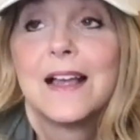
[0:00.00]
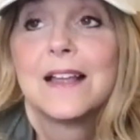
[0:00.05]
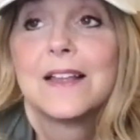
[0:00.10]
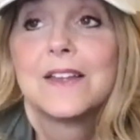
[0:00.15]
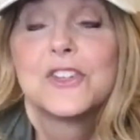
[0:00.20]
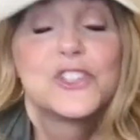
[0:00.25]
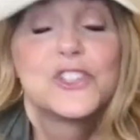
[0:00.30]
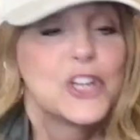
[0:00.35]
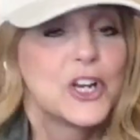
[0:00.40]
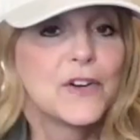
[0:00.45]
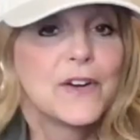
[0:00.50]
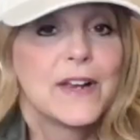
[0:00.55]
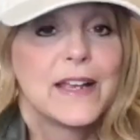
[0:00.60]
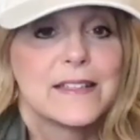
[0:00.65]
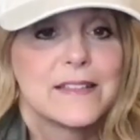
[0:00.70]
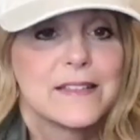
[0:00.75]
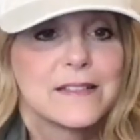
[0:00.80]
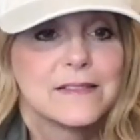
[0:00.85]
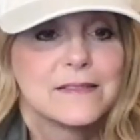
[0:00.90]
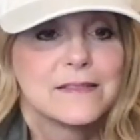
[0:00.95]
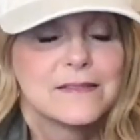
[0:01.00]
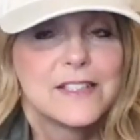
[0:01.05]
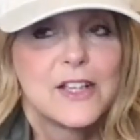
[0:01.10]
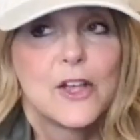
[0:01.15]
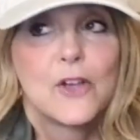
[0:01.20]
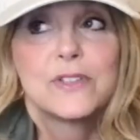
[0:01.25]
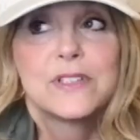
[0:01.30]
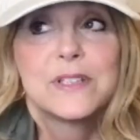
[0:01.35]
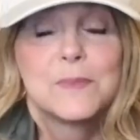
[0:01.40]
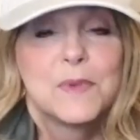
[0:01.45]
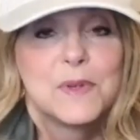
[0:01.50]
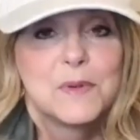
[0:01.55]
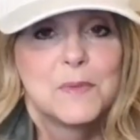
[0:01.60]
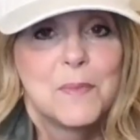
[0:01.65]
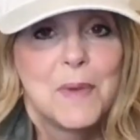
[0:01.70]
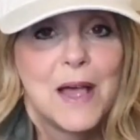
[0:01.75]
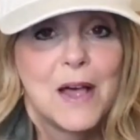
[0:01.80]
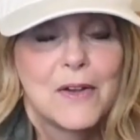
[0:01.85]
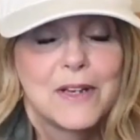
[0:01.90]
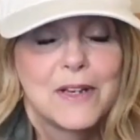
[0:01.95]
Share it. Tell someone
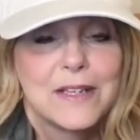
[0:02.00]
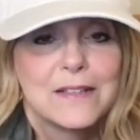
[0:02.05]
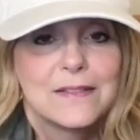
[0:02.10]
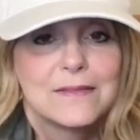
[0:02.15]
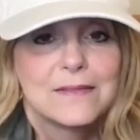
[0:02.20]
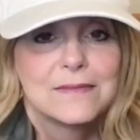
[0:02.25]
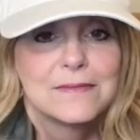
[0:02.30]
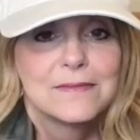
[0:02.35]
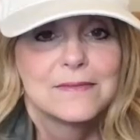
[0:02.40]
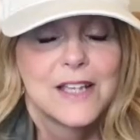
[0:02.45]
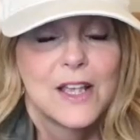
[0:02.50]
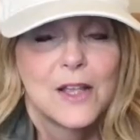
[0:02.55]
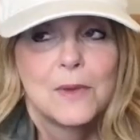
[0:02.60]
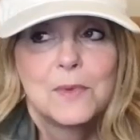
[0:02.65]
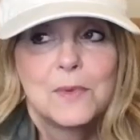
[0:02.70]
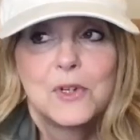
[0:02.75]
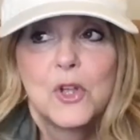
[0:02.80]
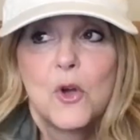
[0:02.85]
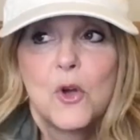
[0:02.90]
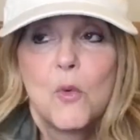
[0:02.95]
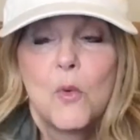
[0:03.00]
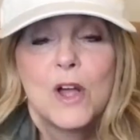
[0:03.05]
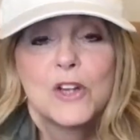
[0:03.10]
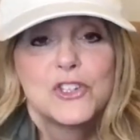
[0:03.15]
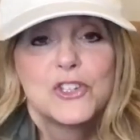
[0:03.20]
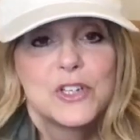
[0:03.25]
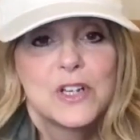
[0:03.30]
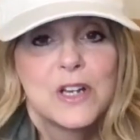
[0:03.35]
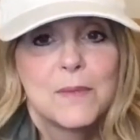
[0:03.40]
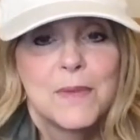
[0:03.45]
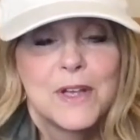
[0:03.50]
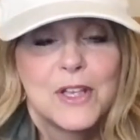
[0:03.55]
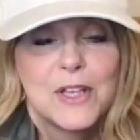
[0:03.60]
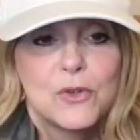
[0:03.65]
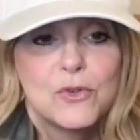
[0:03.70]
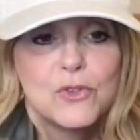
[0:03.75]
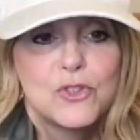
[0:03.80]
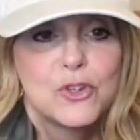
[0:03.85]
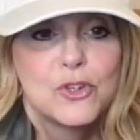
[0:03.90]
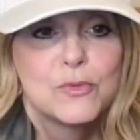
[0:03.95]
about it. Tell them to go watch it on my
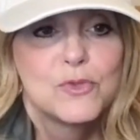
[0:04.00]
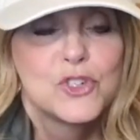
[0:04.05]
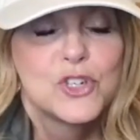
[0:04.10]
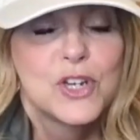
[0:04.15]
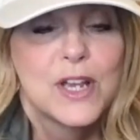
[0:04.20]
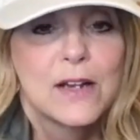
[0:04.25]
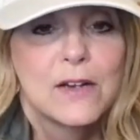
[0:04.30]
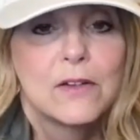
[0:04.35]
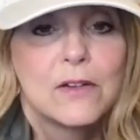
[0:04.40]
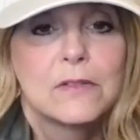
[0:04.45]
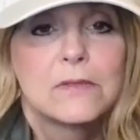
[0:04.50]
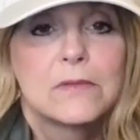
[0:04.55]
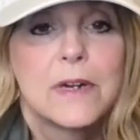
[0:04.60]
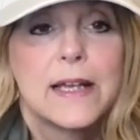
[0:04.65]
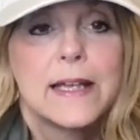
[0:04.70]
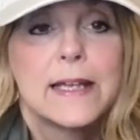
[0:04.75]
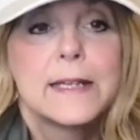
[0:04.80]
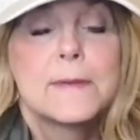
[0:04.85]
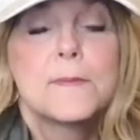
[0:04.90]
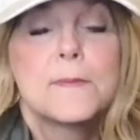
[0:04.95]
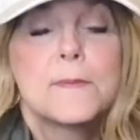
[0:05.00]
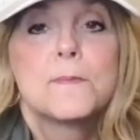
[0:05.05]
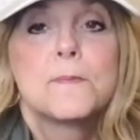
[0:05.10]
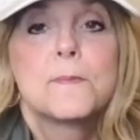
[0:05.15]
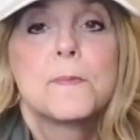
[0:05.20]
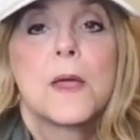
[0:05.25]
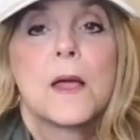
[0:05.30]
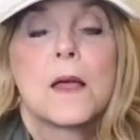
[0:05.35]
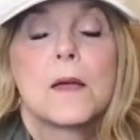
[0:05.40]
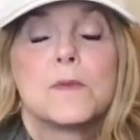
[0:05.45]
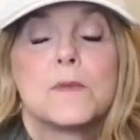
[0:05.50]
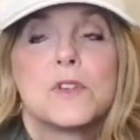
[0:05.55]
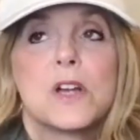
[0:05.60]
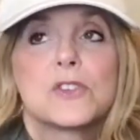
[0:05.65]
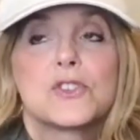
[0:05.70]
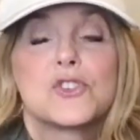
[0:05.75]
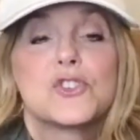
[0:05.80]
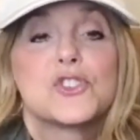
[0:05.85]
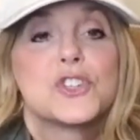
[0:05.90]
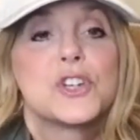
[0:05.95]
YouTube channel, right?
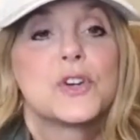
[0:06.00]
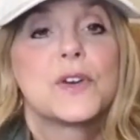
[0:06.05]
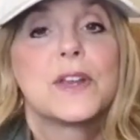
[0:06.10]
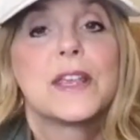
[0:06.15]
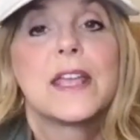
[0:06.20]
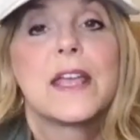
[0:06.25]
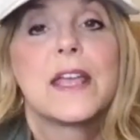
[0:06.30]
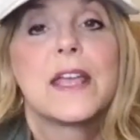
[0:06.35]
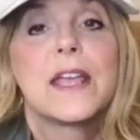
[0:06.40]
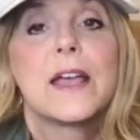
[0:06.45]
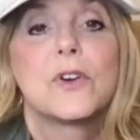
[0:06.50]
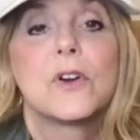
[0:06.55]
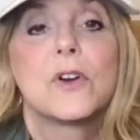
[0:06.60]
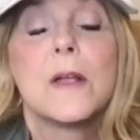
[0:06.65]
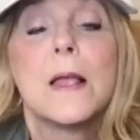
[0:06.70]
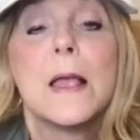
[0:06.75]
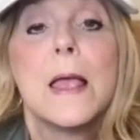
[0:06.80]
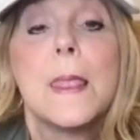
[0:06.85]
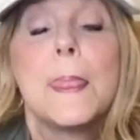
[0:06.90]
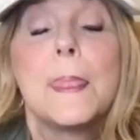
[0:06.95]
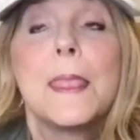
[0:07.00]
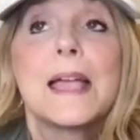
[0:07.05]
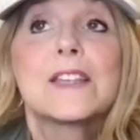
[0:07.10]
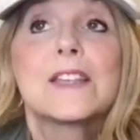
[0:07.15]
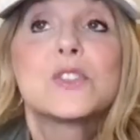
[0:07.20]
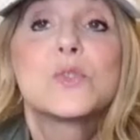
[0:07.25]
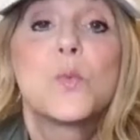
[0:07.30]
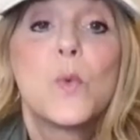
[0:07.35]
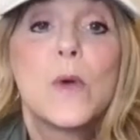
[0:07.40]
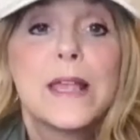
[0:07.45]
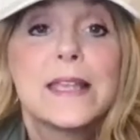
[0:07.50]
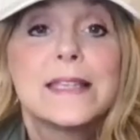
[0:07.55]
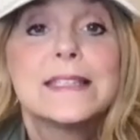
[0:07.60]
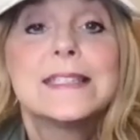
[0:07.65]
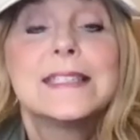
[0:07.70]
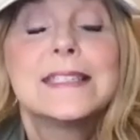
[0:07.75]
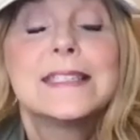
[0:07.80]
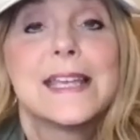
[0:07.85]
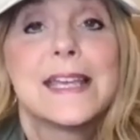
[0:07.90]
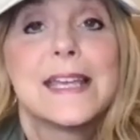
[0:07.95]
Dr. Sheri Keffer. Next
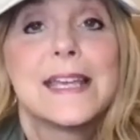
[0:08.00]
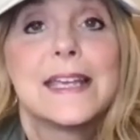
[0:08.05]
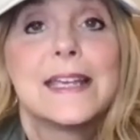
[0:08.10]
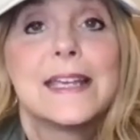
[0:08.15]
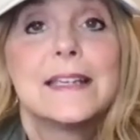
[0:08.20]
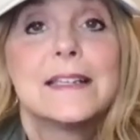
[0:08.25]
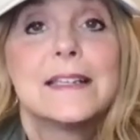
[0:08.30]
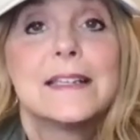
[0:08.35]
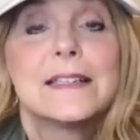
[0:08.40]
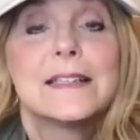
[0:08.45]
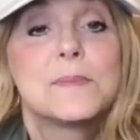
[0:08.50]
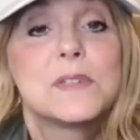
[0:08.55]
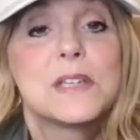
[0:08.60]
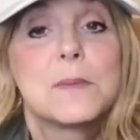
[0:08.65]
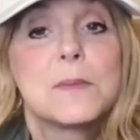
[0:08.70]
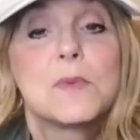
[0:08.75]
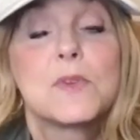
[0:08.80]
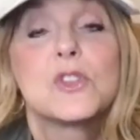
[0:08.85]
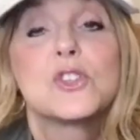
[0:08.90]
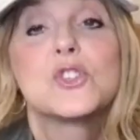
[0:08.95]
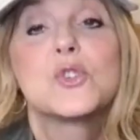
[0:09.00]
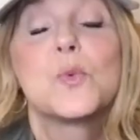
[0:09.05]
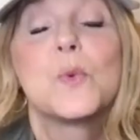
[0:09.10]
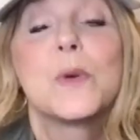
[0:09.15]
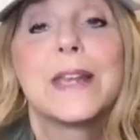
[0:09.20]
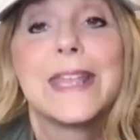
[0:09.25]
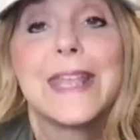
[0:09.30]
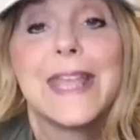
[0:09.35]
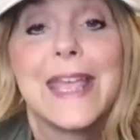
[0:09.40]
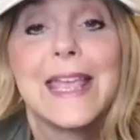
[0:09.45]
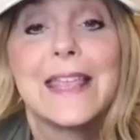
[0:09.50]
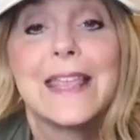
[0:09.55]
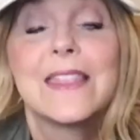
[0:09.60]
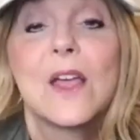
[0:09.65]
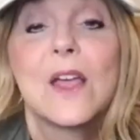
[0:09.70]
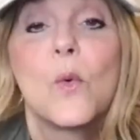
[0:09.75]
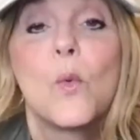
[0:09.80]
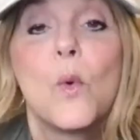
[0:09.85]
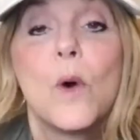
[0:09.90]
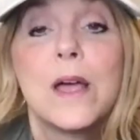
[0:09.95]
Wednesday, September the 28th
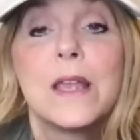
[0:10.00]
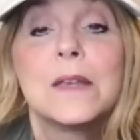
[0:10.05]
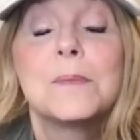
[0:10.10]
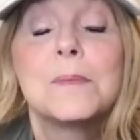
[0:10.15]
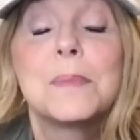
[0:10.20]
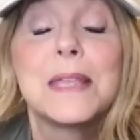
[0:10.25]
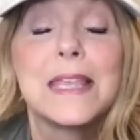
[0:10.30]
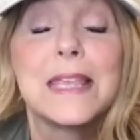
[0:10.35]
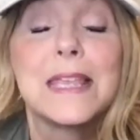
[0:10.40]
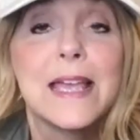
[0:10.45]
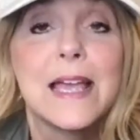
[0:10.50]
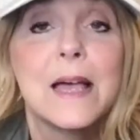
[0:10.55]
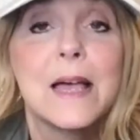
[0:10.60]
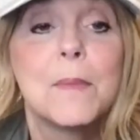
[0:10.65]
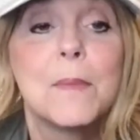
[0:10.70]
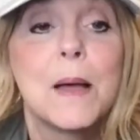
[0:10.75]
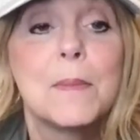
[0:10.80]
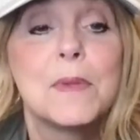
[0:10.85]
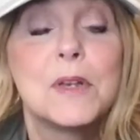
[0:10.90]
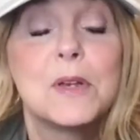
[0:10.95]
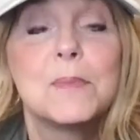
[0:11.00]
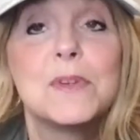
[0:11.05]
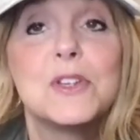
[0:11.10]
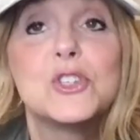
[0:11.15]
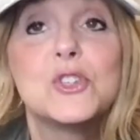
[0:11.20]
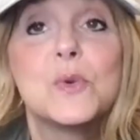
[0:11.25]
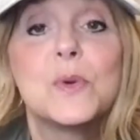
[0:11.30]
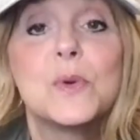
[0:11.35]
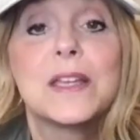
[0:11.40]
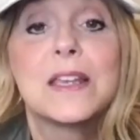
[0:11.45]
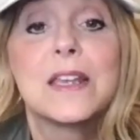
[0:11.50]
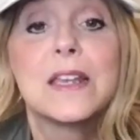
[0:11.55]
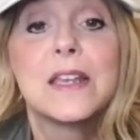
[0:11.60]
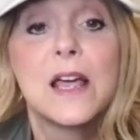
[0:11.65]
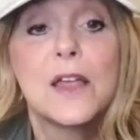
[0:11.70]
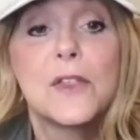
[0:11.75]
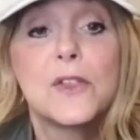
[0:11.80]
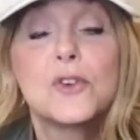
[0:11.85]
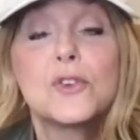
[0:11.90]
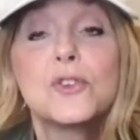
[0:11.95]
at 1 p.m., I'm going to be doing
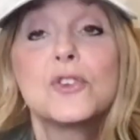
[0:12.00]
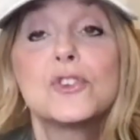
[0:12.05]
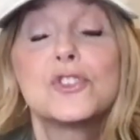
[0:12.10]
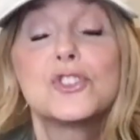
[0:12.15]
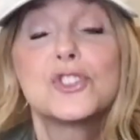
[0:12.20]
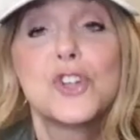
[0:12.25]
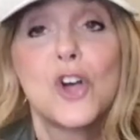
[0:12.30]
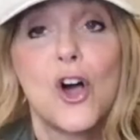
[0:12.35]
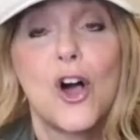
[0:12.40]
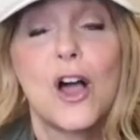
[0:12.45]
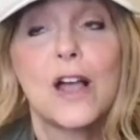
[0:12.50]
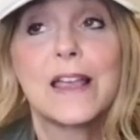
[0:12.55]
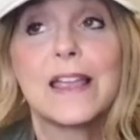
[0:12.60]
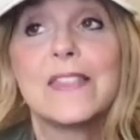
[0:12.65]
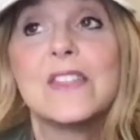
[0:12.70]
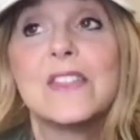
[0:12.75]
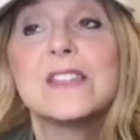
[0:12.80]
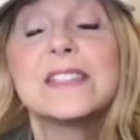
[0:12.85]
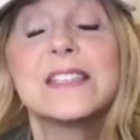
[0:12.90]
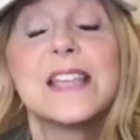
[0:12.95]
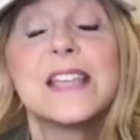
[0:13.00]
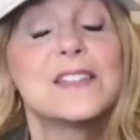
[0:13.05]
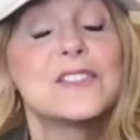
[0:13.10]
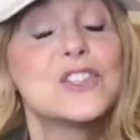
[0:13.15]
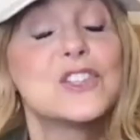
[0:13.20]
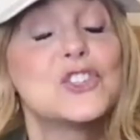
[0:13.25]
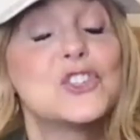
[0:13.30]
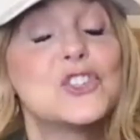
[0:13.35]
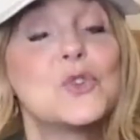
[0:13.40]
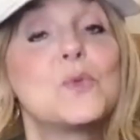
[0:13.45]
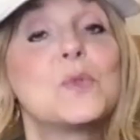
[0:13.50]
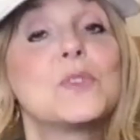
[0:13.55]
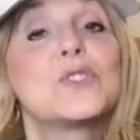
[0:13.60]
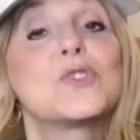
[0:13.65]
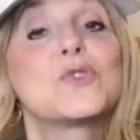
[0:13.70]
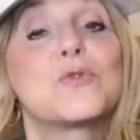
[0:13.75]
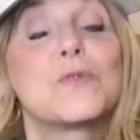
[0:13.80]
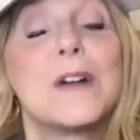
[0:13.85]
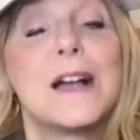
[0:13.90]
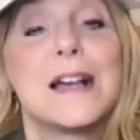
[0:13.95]
another talk, and this has to do with
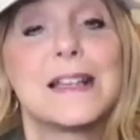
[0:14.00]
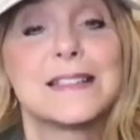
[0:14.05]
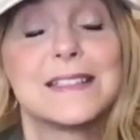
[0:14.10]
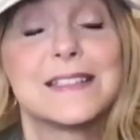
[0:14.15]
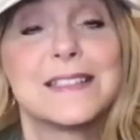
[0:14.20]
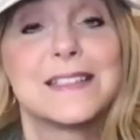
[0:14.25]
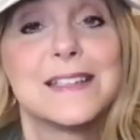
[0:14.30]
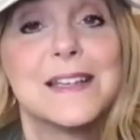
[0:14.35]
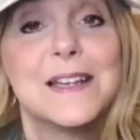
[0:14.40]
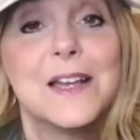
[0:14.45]
trust.